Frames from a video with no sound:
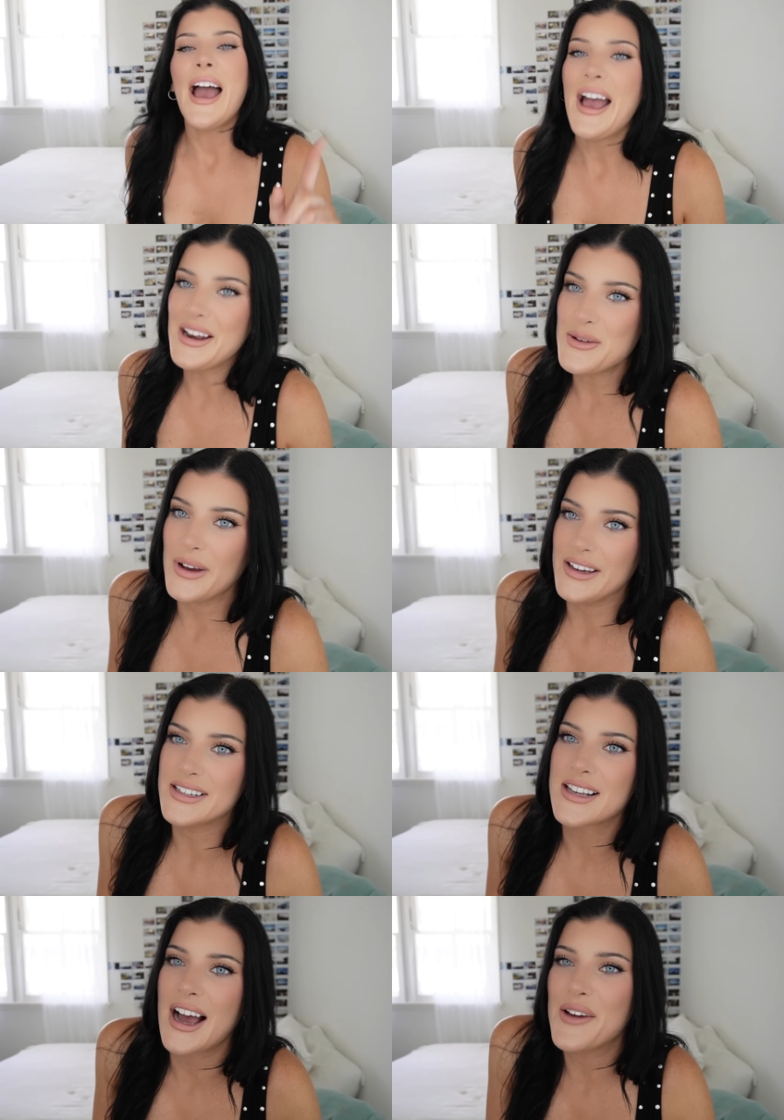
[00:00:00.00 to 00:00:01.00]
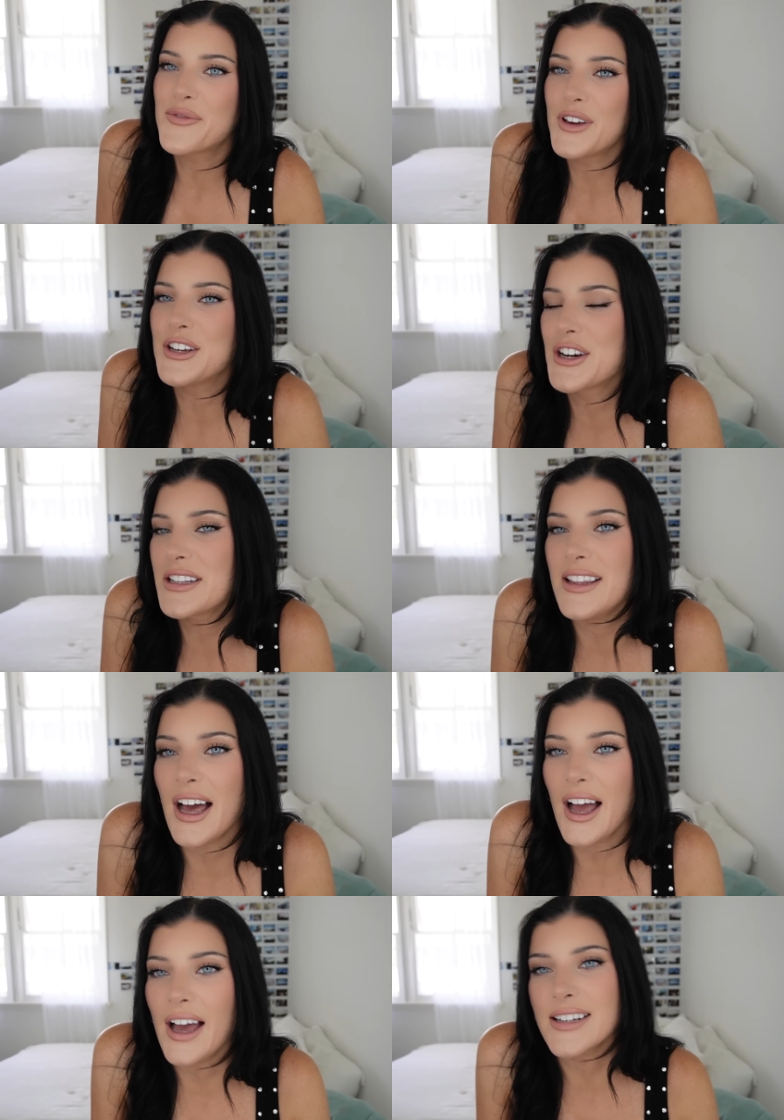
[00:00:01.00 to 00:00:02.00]
Anyways, I figured
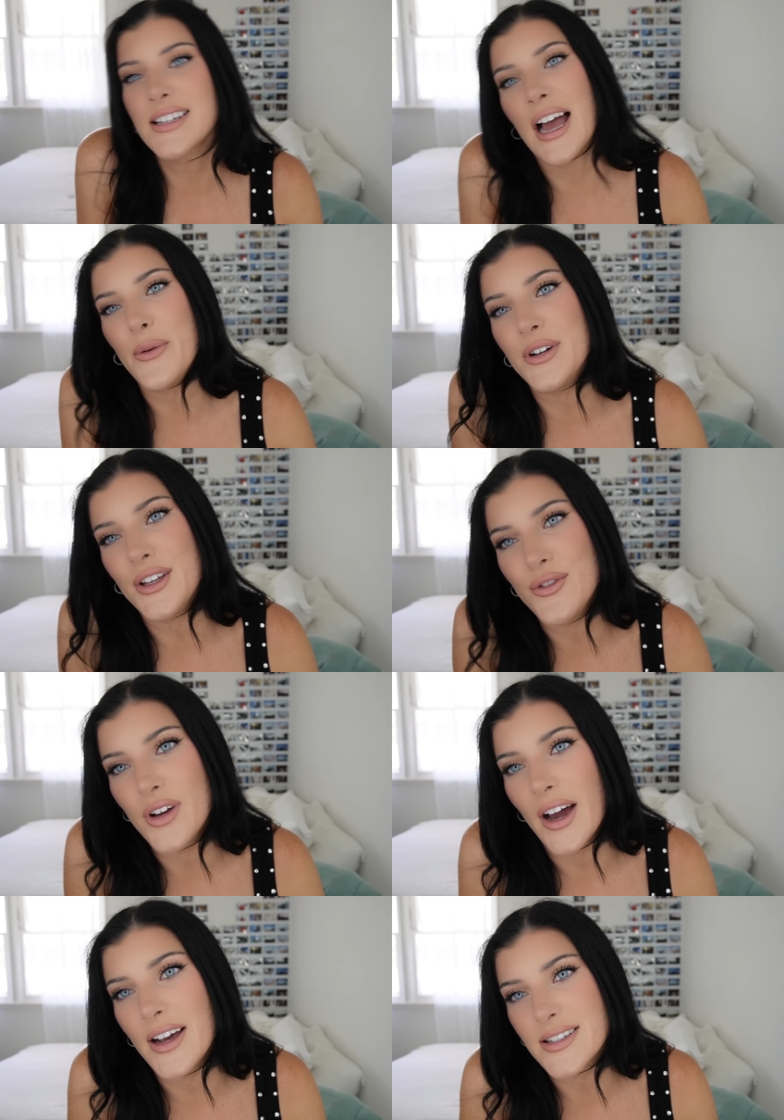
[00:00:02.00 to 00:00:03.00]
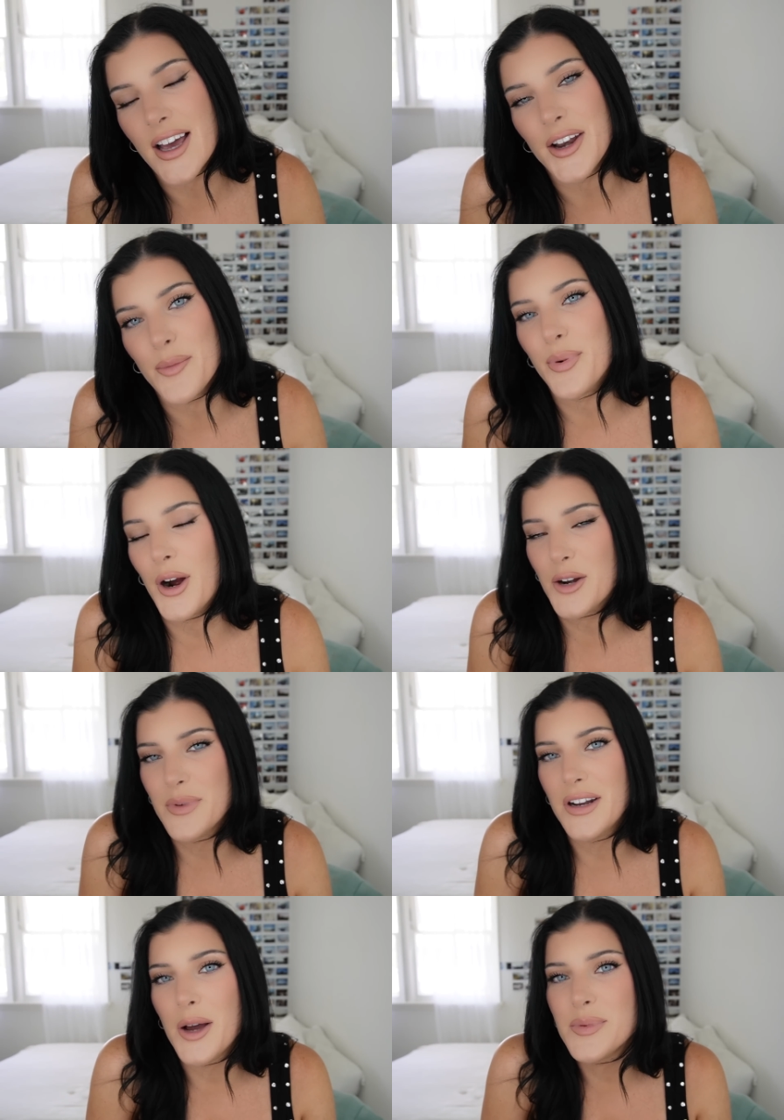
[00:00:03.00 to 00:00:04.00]
that I would give you guys an
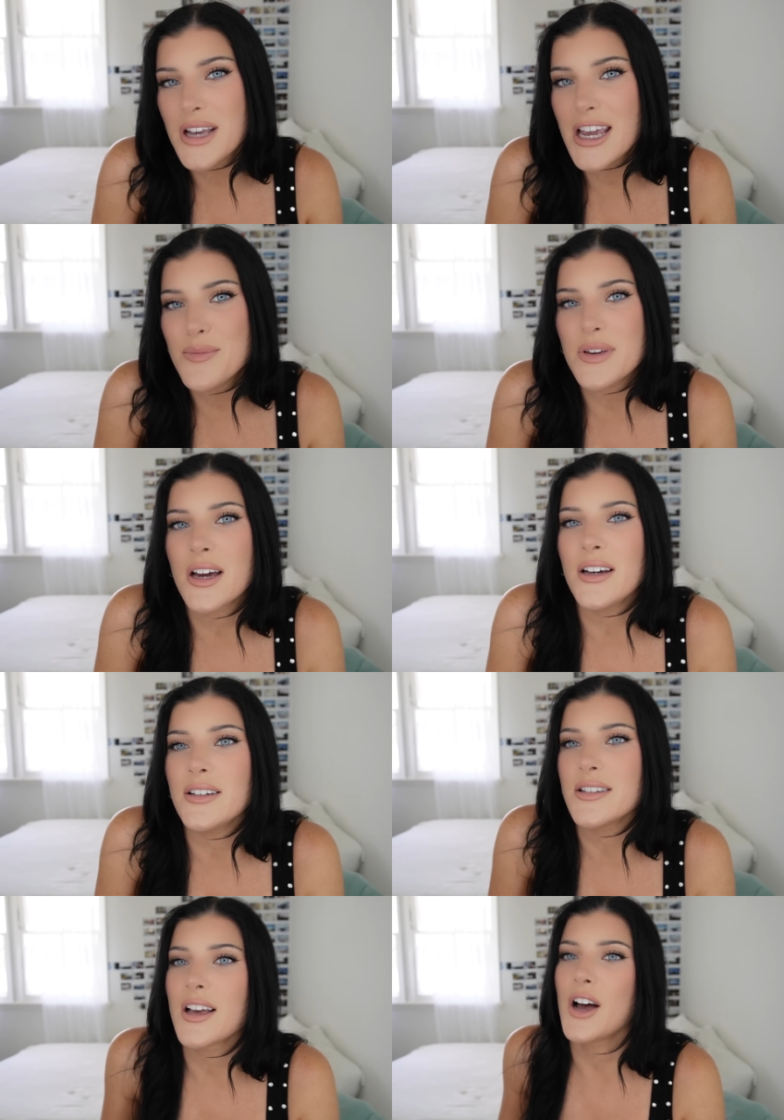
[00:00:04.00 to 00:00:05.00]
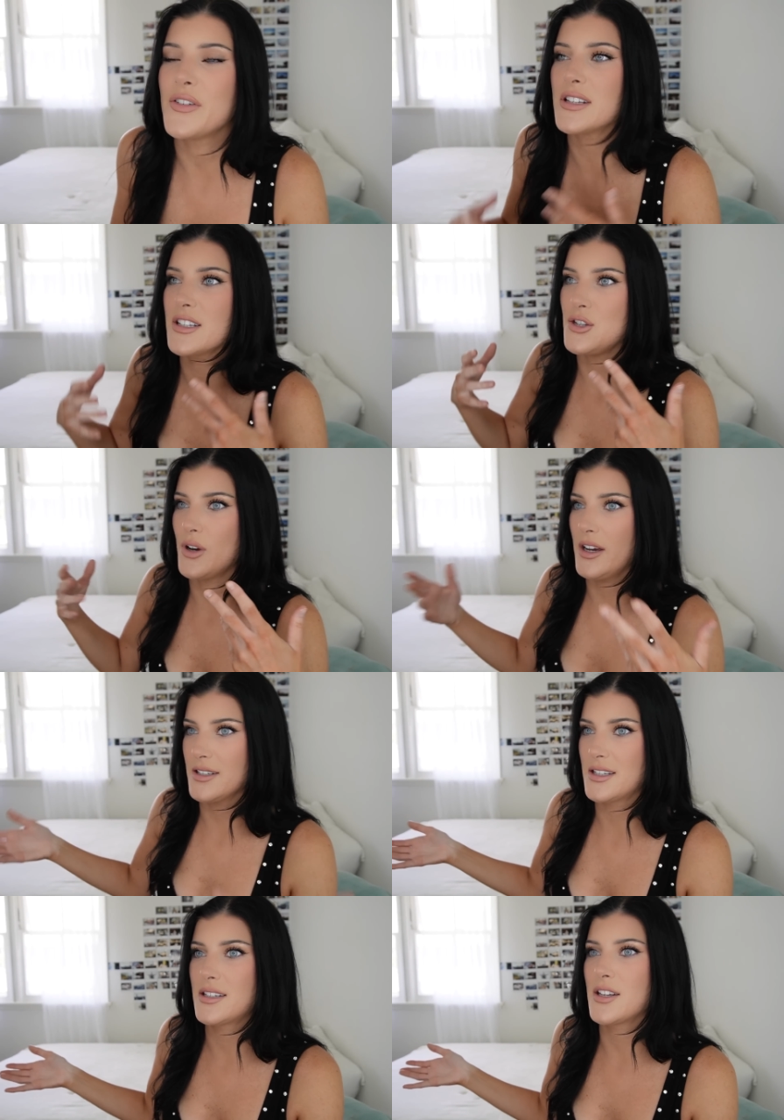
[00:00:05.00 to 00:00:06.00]
apartment update because obviously you
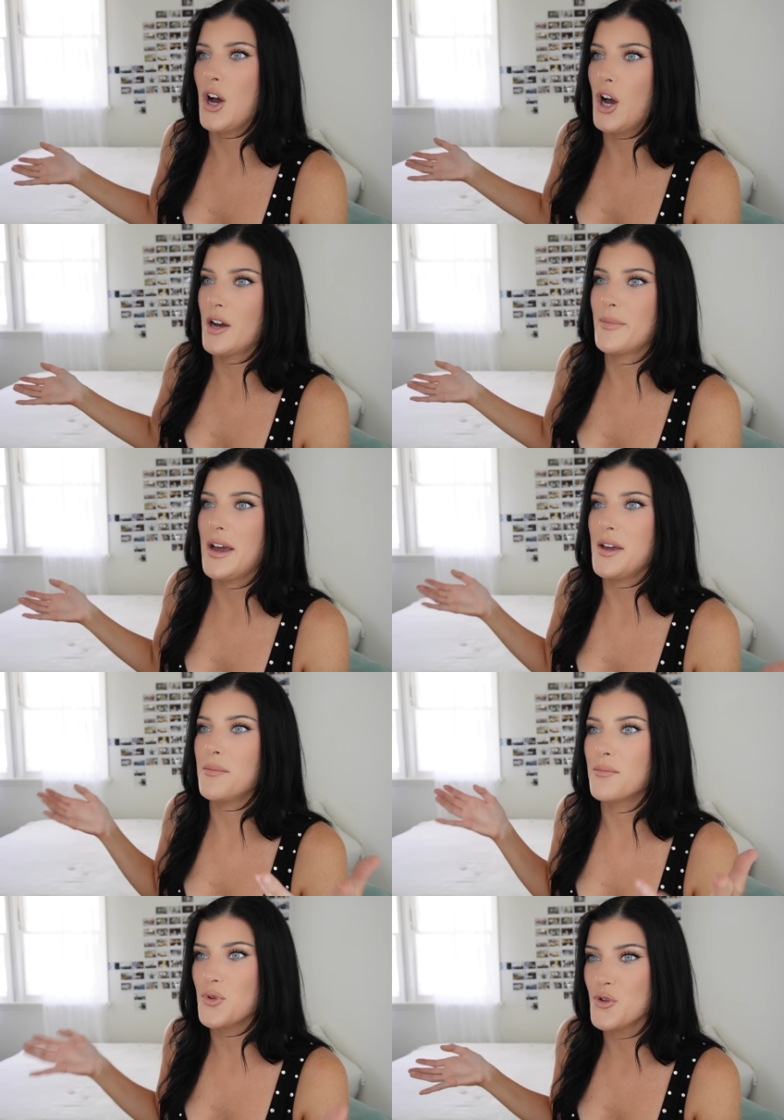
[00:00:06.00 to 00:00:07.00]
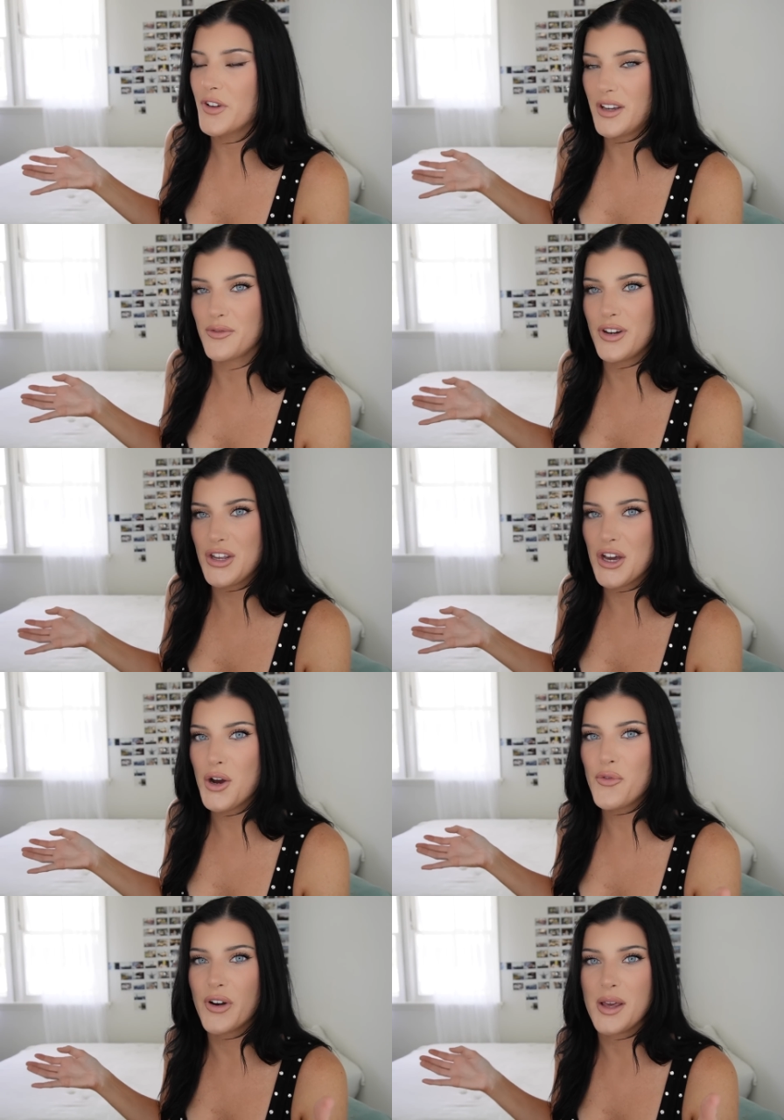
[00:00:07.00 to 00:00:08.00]
guys saw my move-in
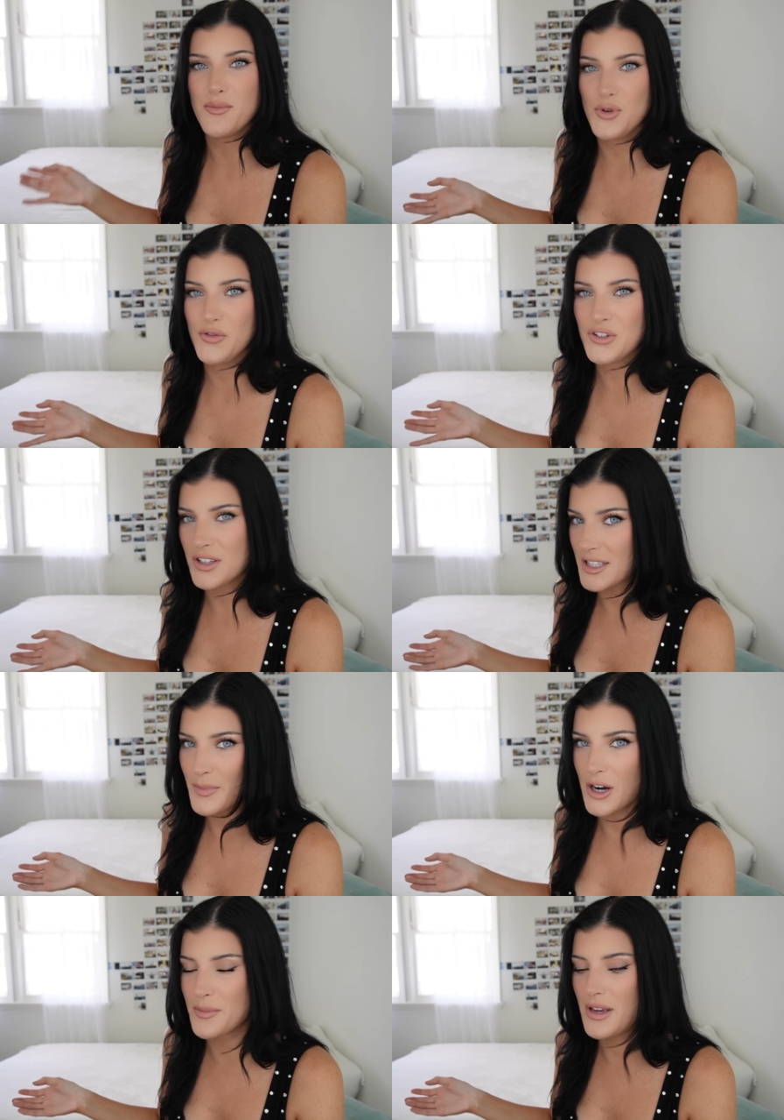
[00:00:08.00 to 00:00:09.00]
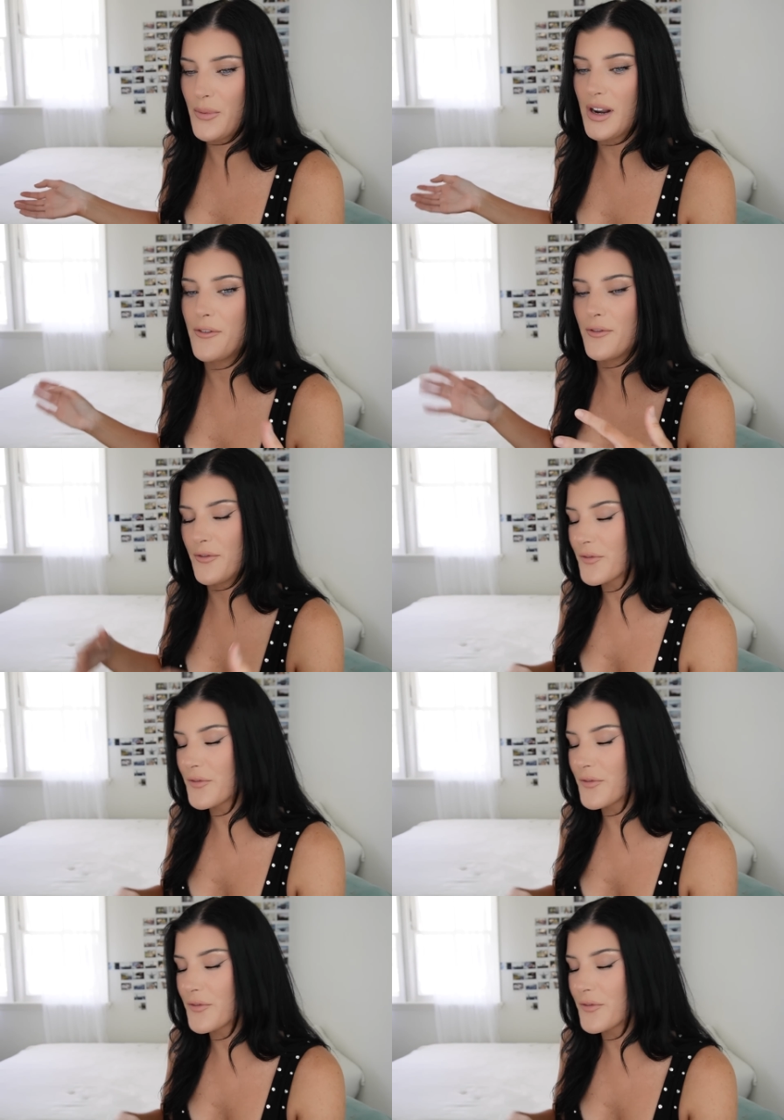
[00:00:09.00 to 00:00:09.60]
video when I moved into this apartment when I